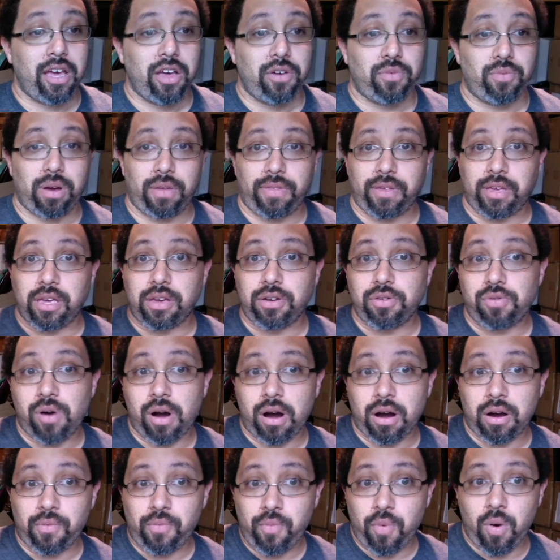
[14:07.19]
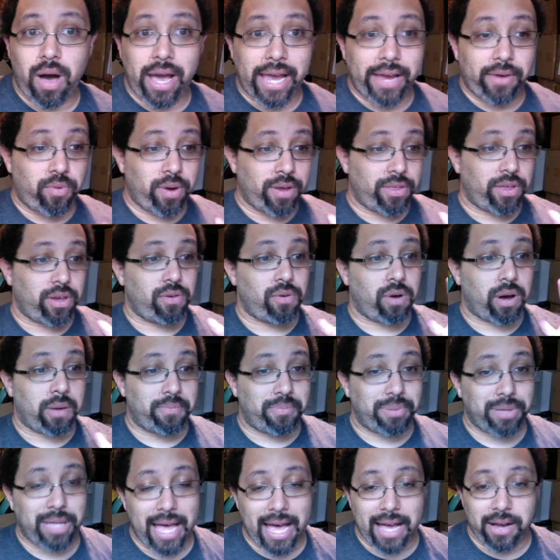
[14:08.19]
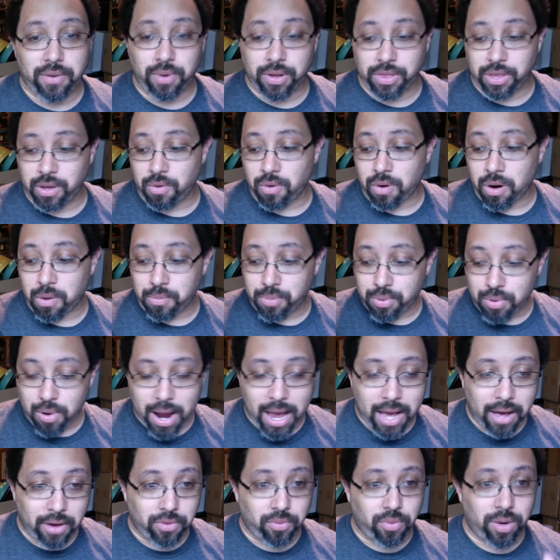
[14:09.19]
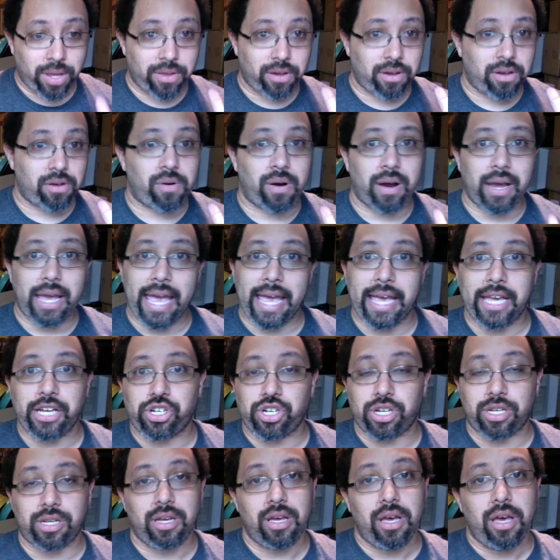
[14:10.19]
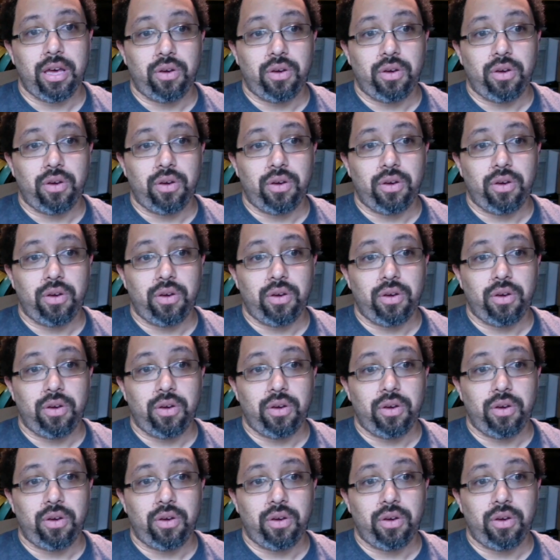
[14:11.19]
whether you are white, whether you are black, whether you are brown, whether you are Asian,